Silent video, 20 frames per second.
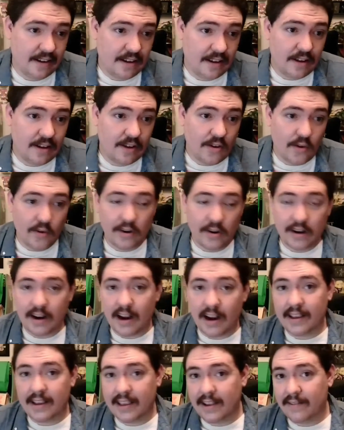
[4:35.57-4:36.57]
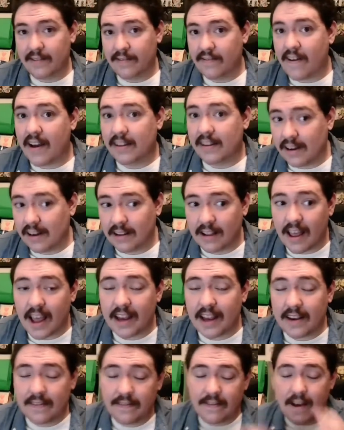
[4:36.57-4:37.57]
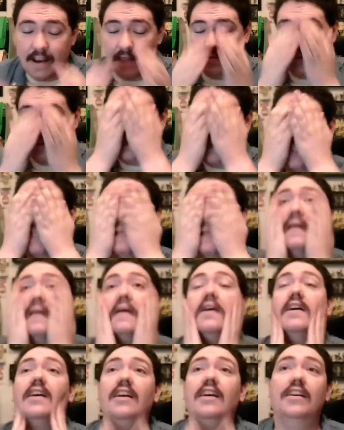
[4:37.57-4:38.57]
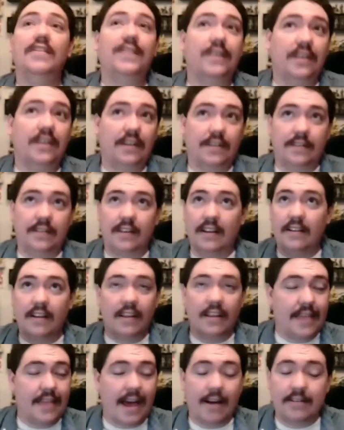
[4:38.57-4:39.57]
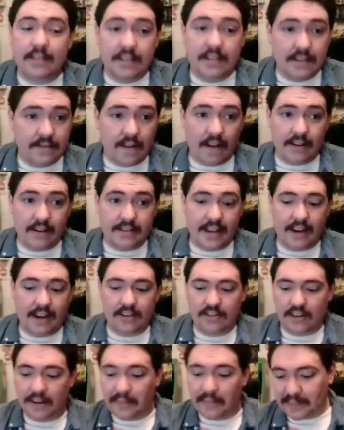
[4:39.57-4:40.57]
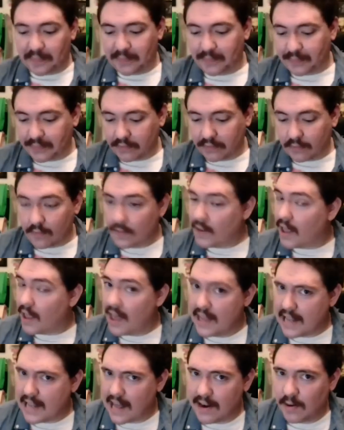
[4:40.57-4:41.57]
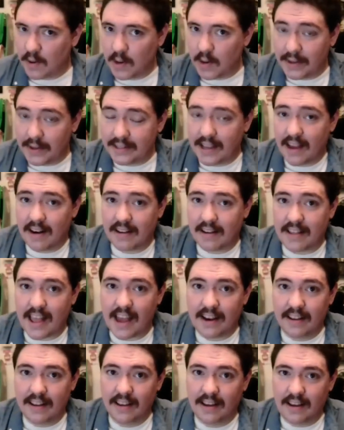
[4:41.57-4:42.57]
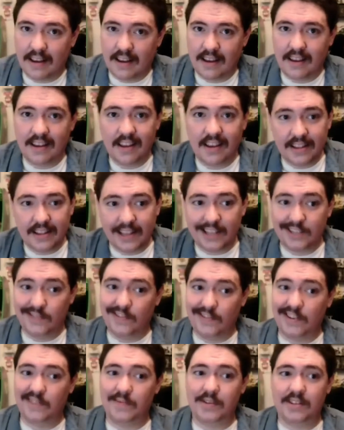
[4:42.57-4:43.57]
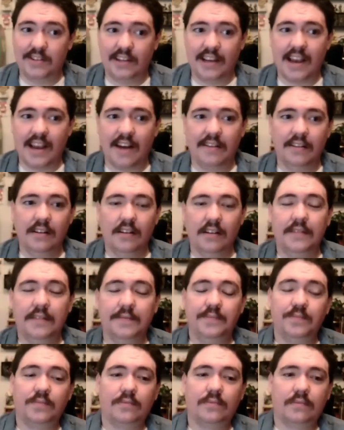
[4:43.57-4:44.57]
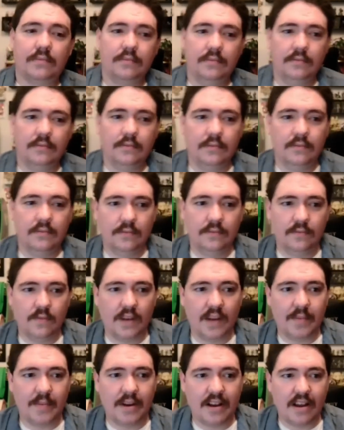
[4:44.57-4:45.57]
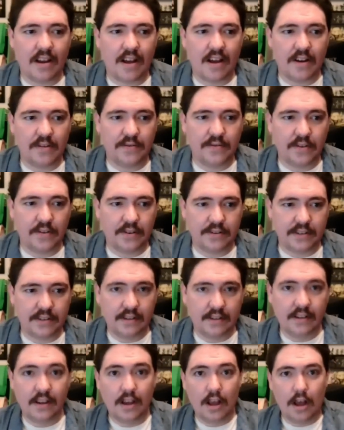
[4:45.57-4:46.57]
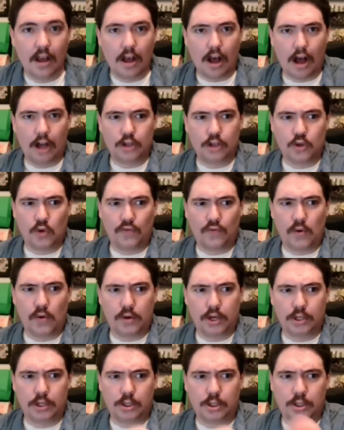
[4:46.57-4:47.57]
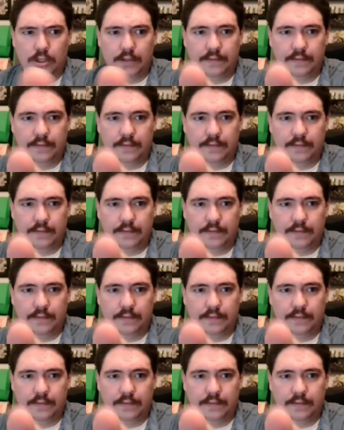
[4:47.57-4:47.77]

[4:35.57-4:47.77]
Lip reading: Or I can find it online in 5 years for thousands of dollars extra. And I don't want to miss out on that. And that's fear of missing out. Why am I not autofocusing? Autofocus!